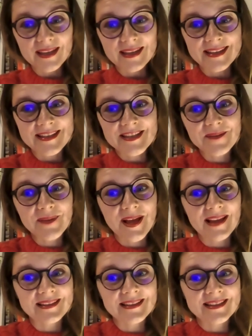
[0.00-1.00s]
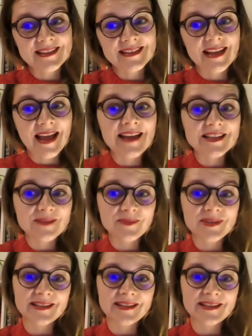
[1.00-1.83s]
Hicham Khalidi has been